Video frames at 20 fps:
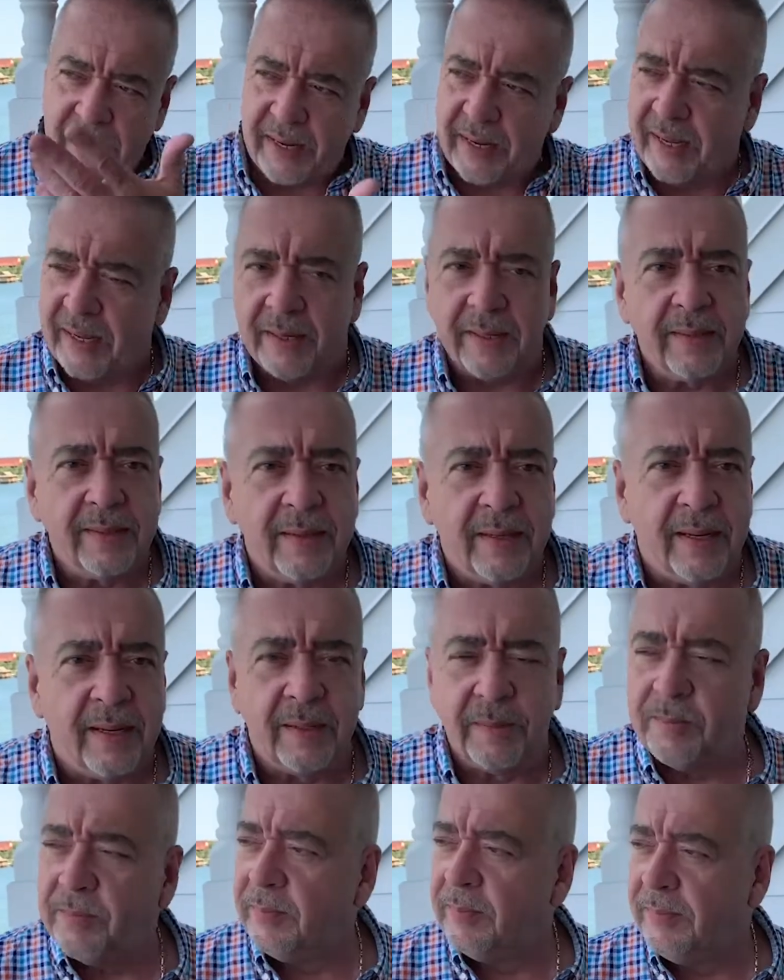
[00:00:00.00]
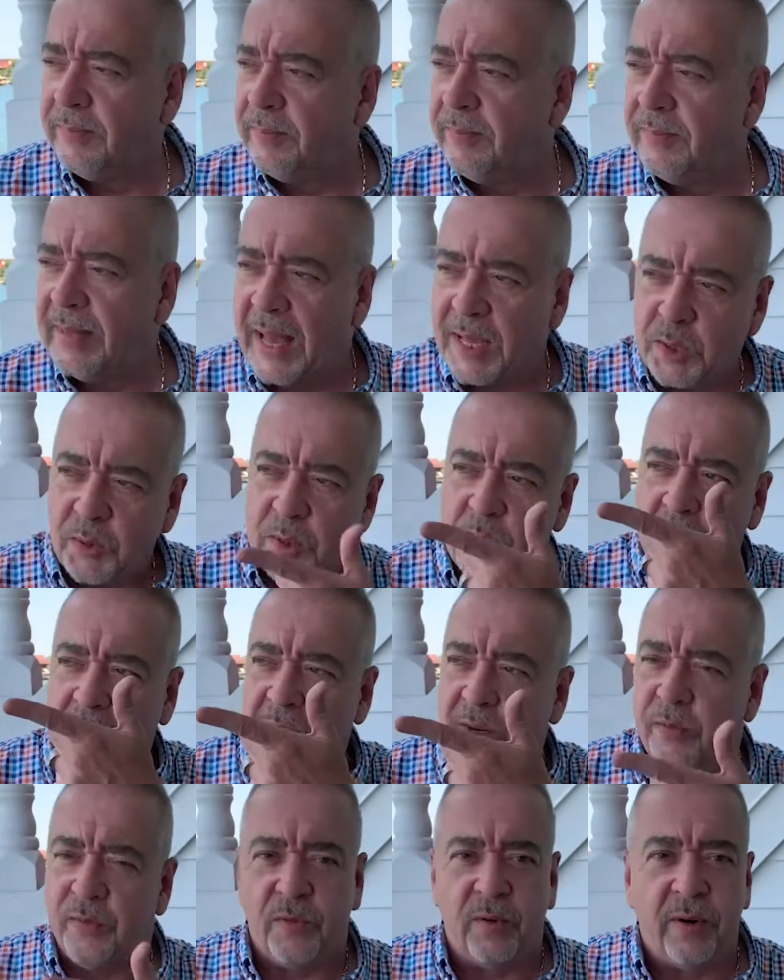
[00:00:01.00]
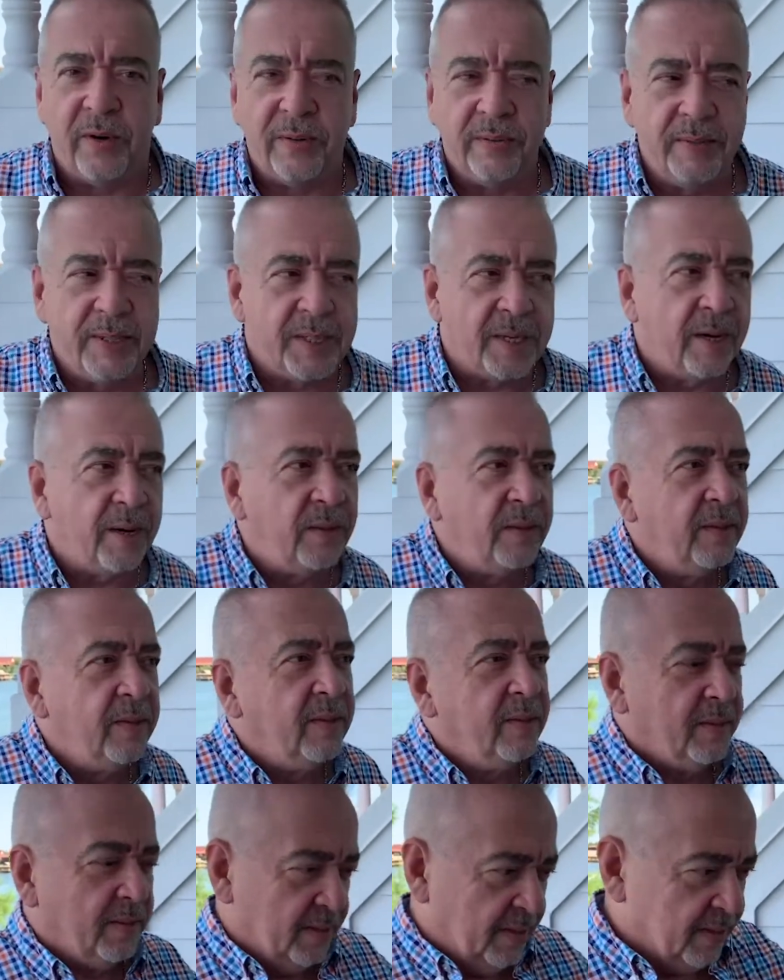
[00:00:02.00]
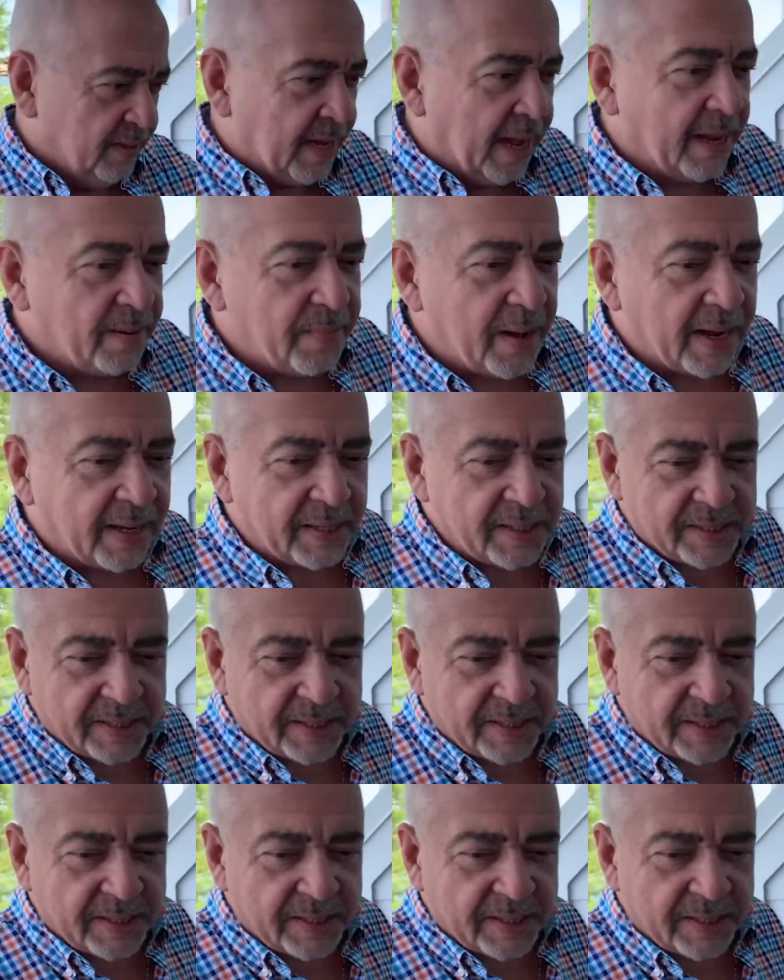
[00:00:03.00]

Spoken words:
do you need? That's what you're here for. So go ahead back